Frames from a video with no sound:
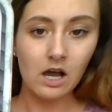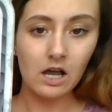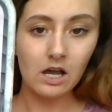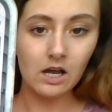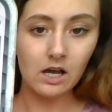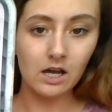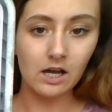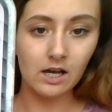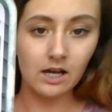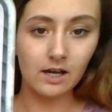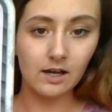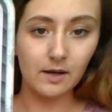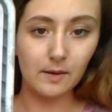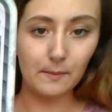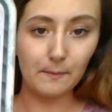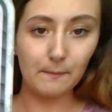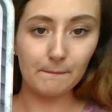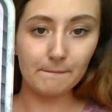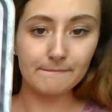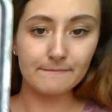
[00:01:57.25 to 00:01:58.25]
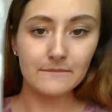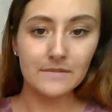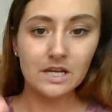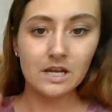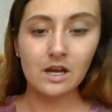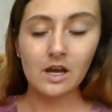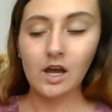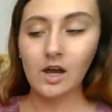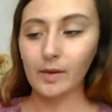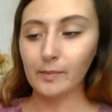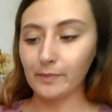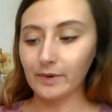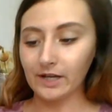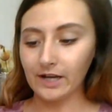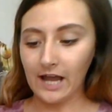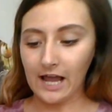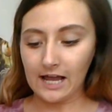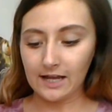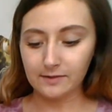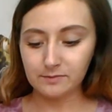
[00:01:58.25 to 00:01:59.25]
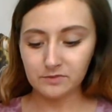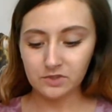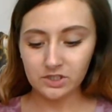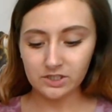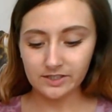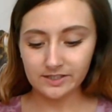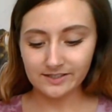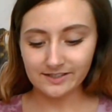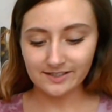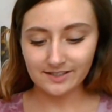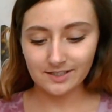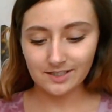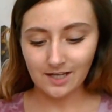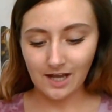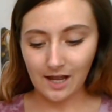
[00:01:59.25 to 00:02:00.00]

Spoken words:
But I'm just